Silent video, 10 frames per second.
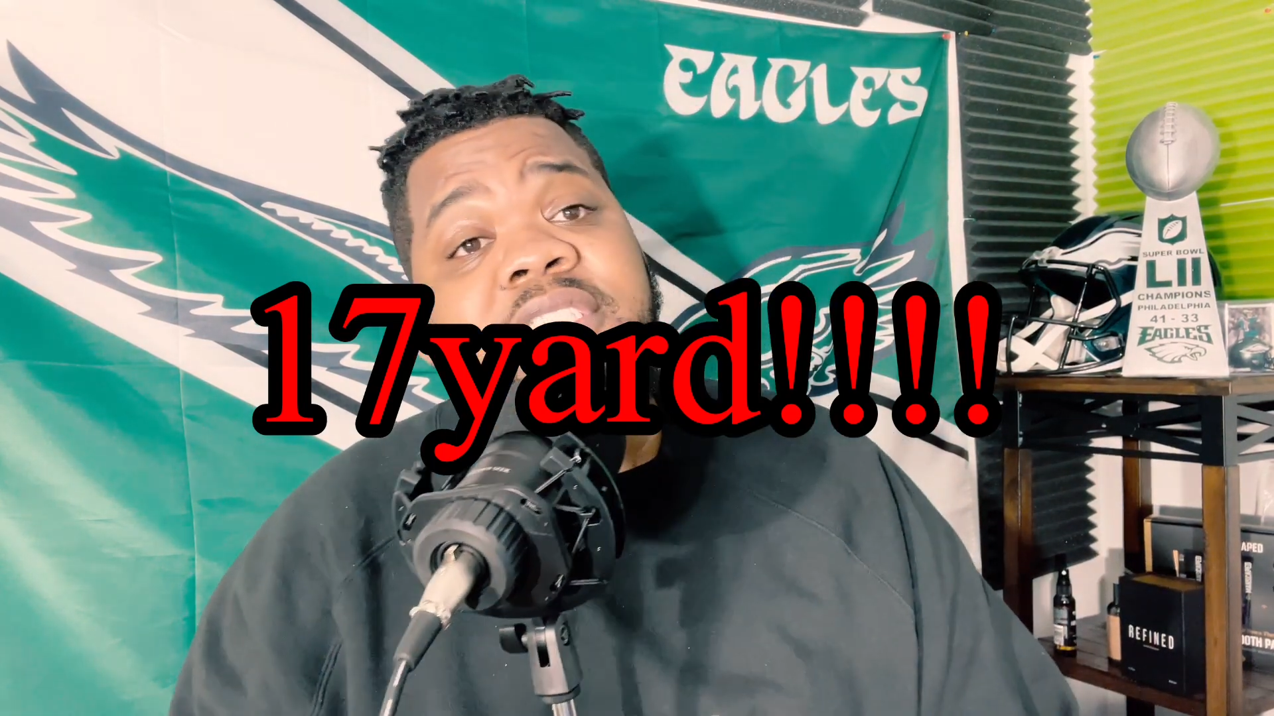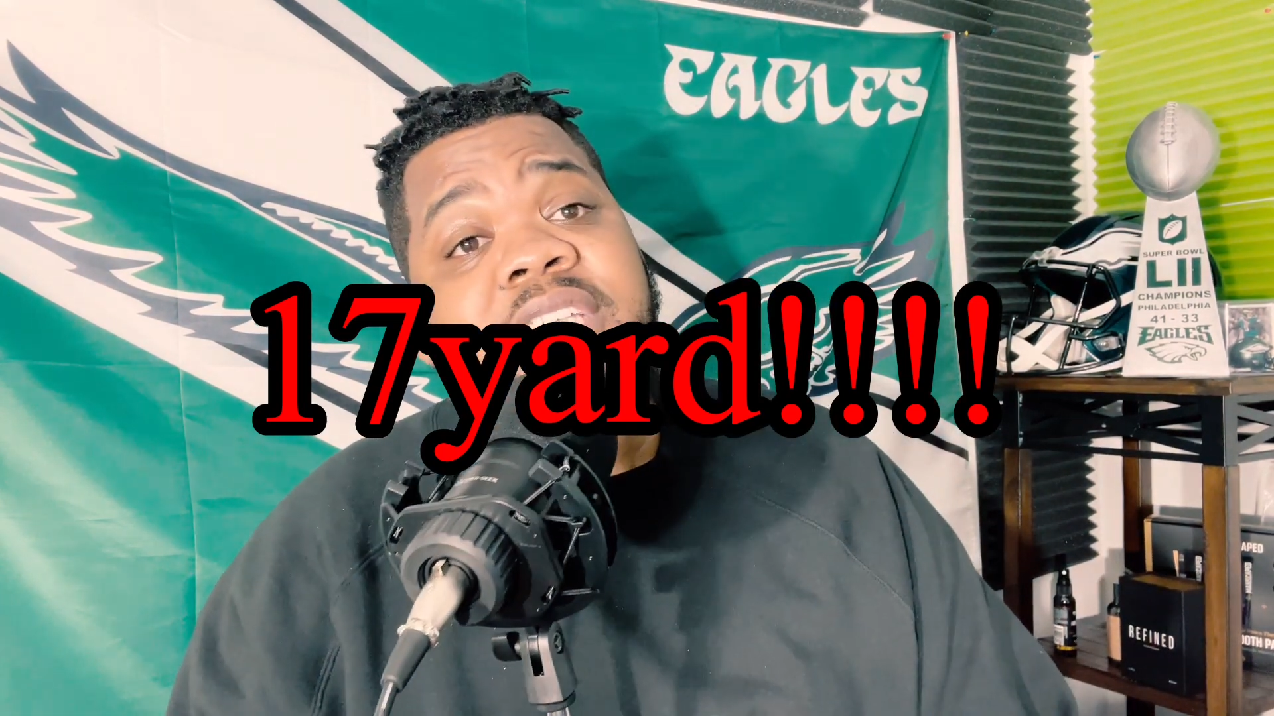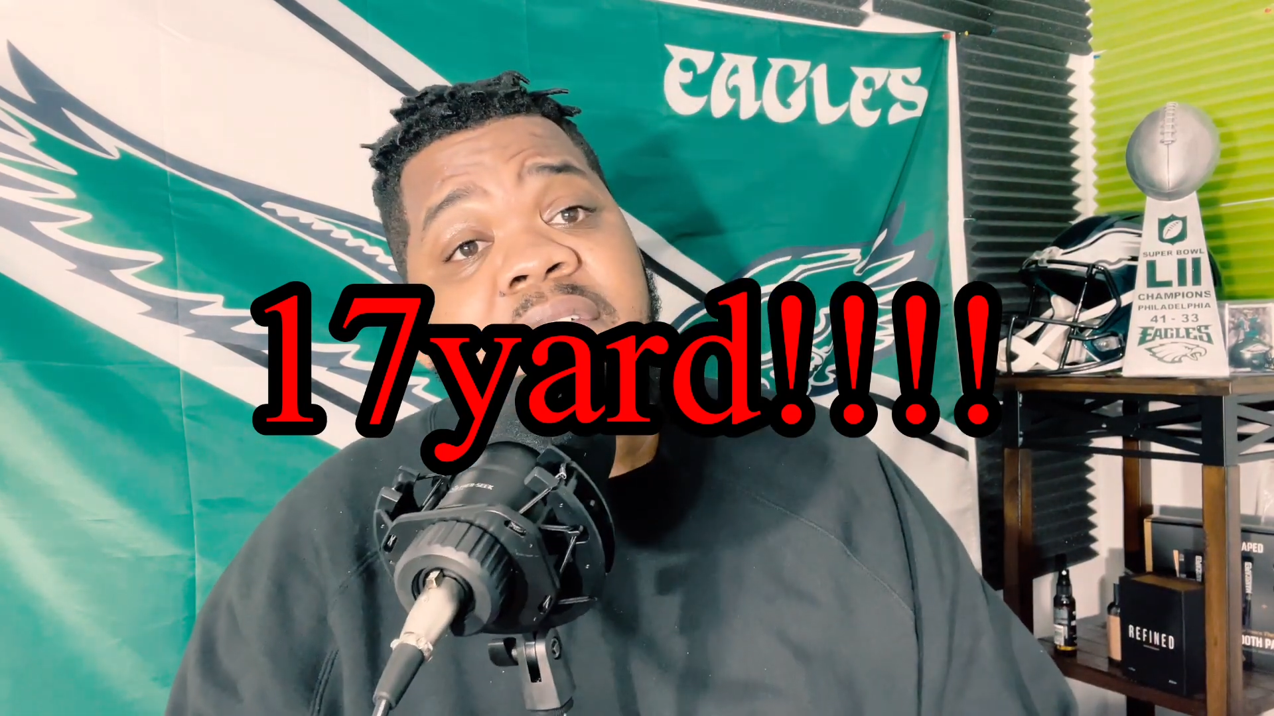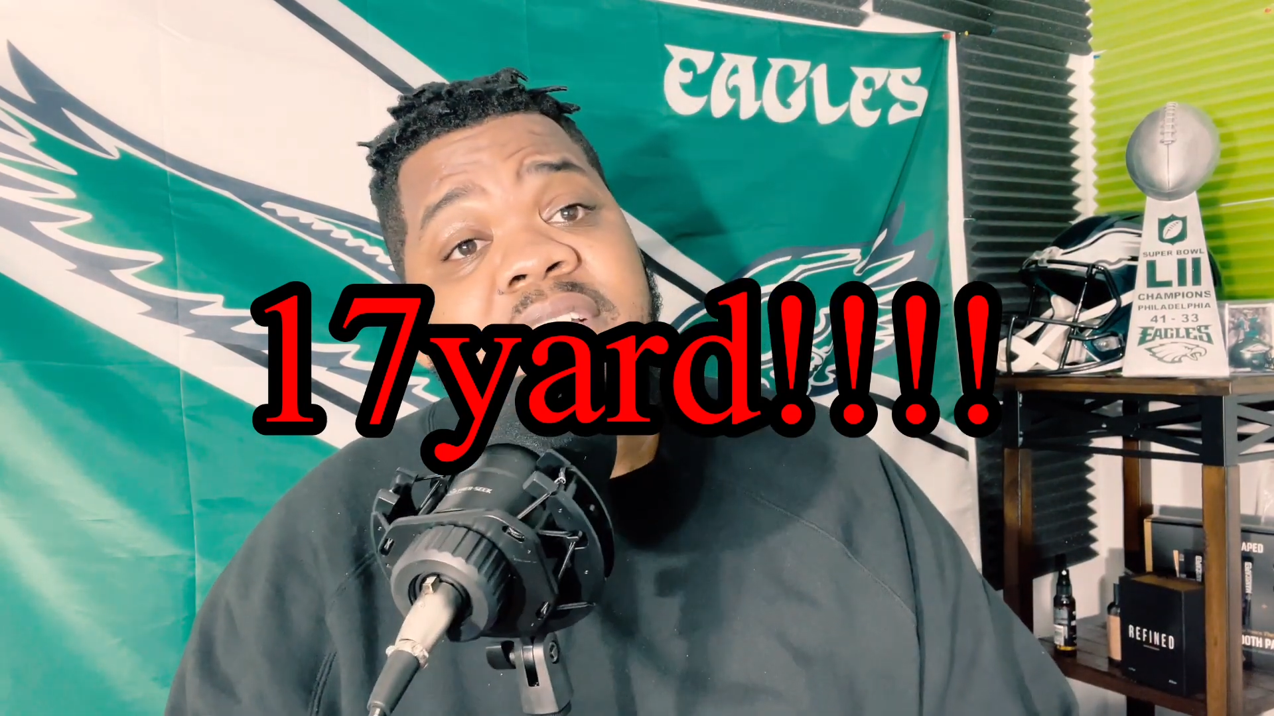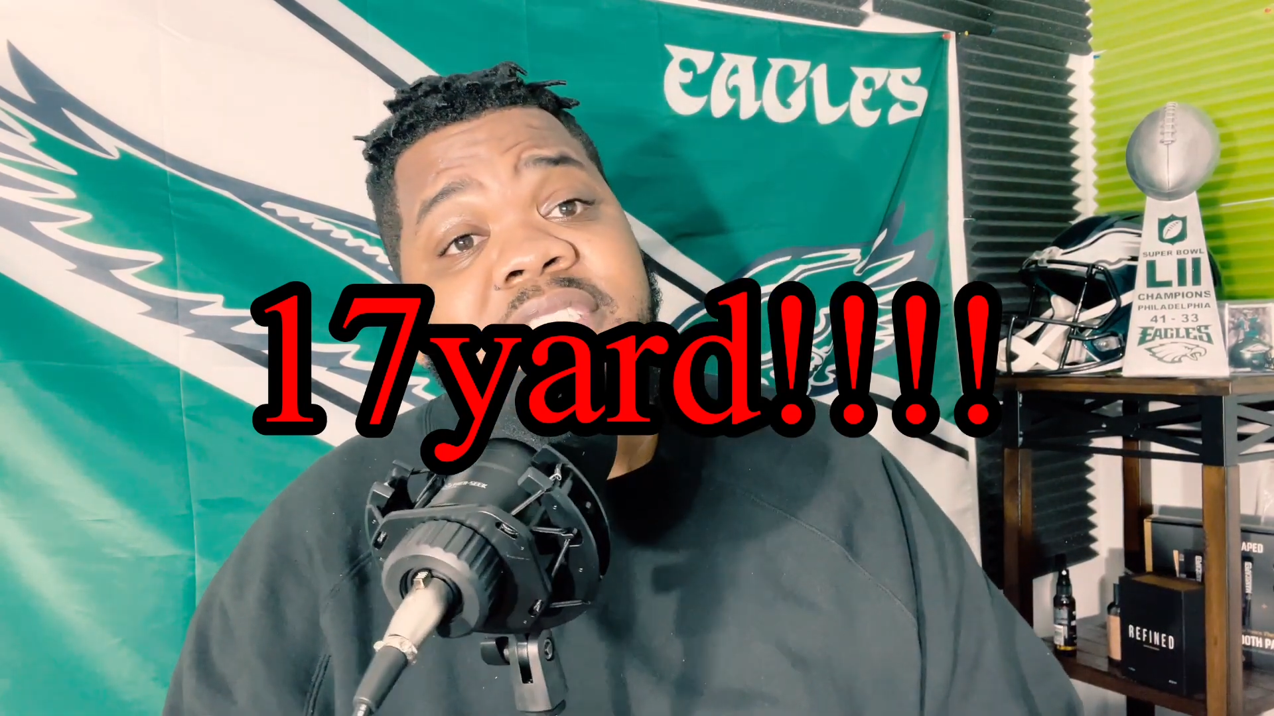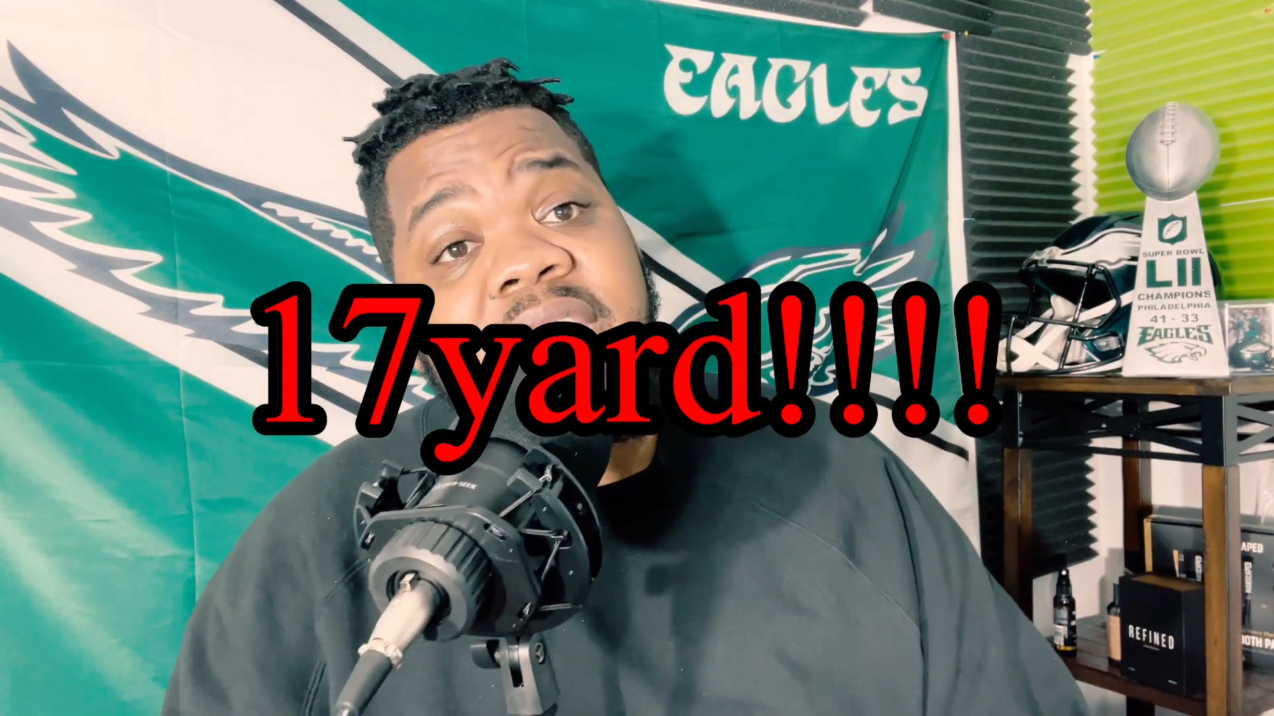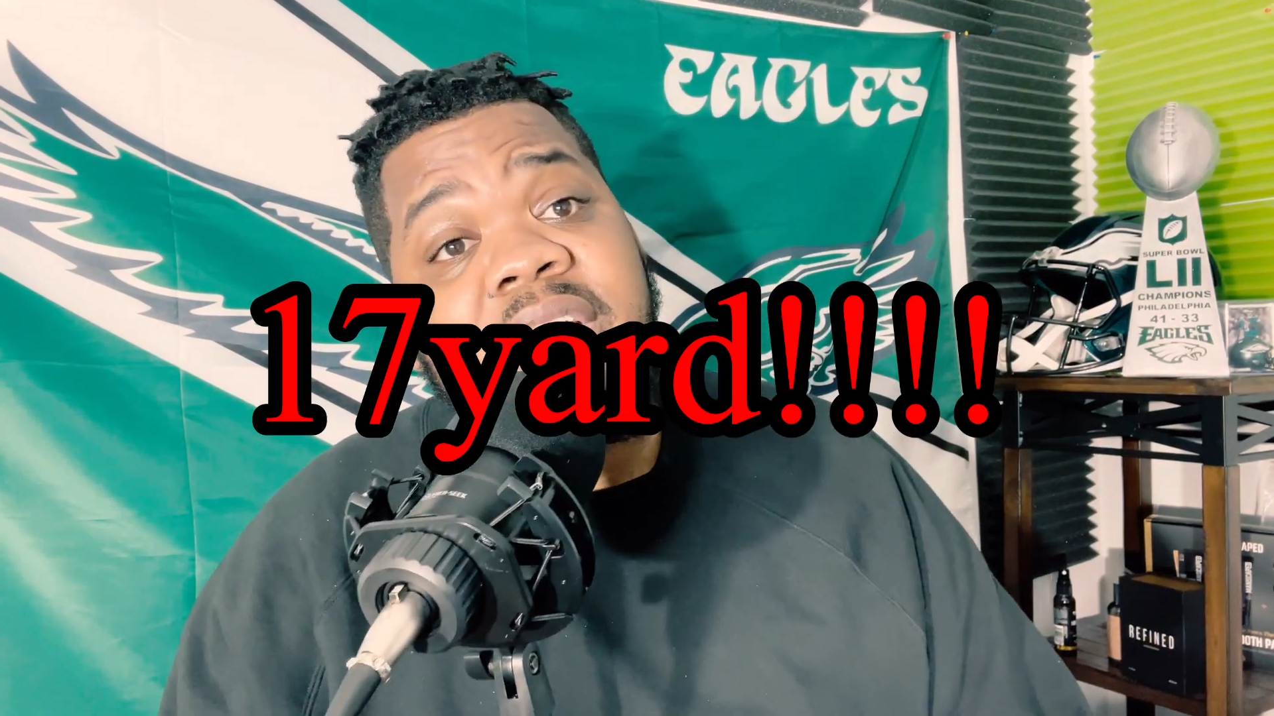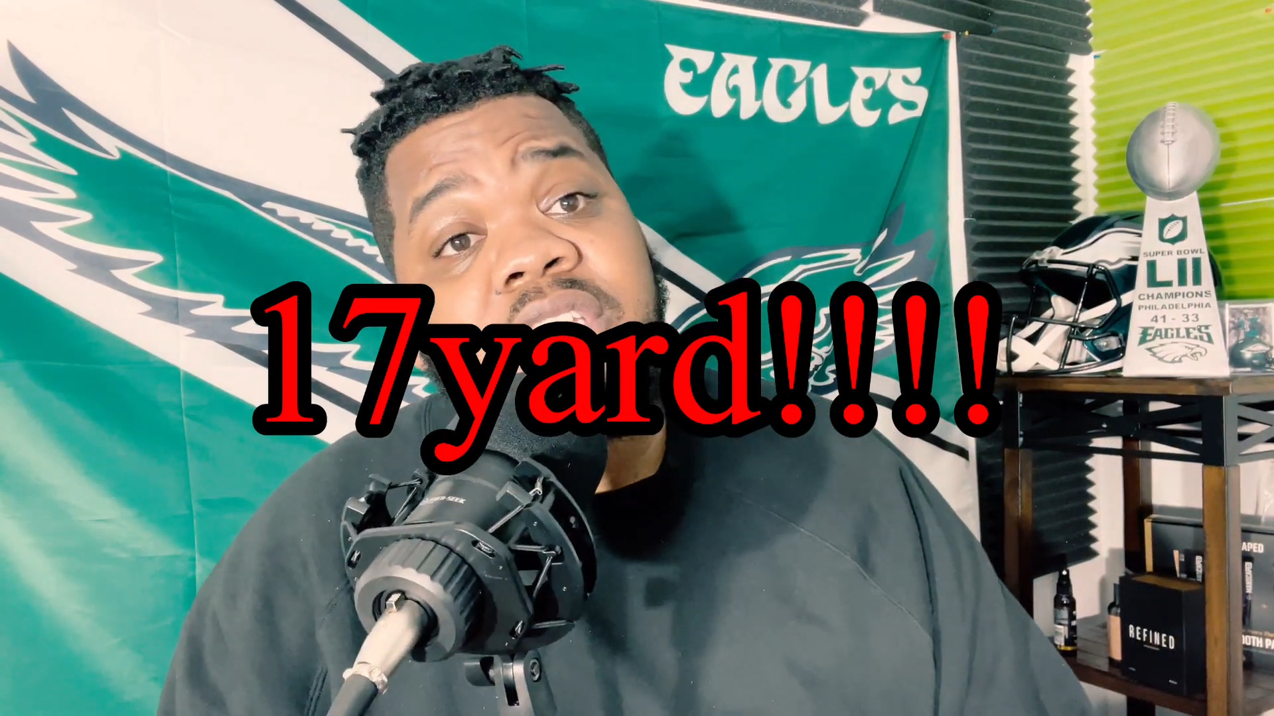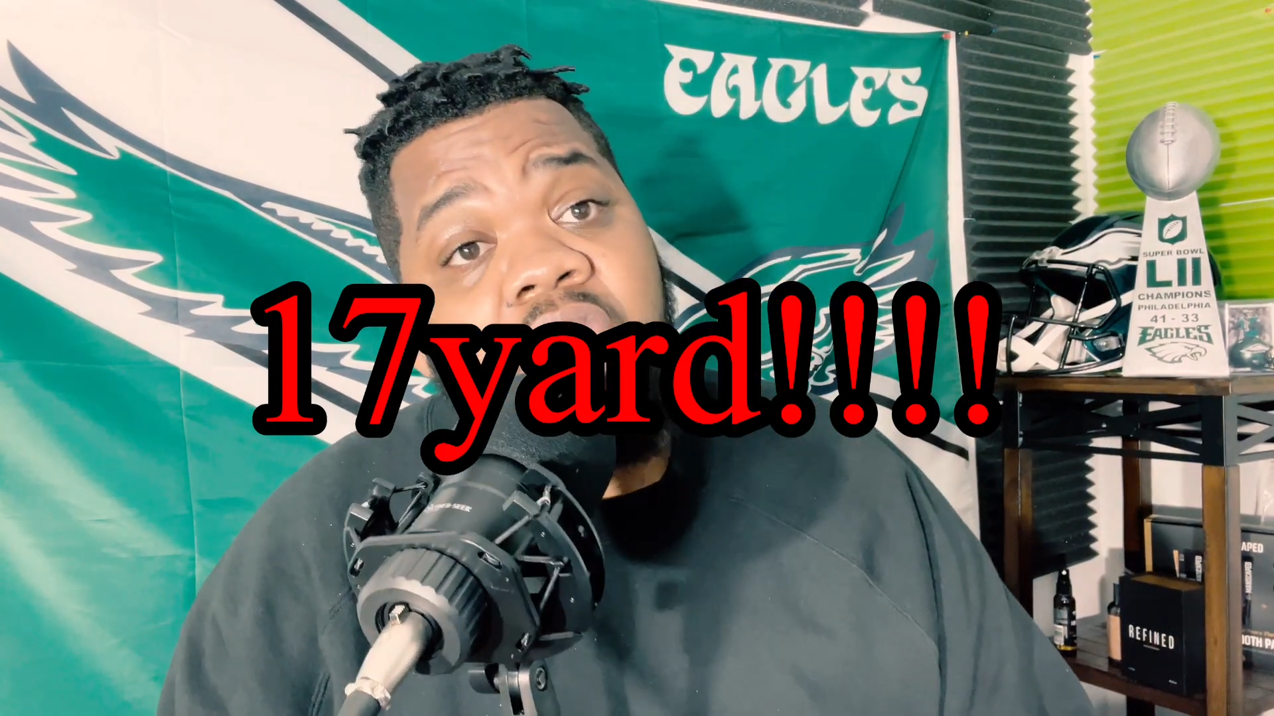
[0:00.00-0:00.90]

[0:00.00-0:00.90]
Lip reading: 17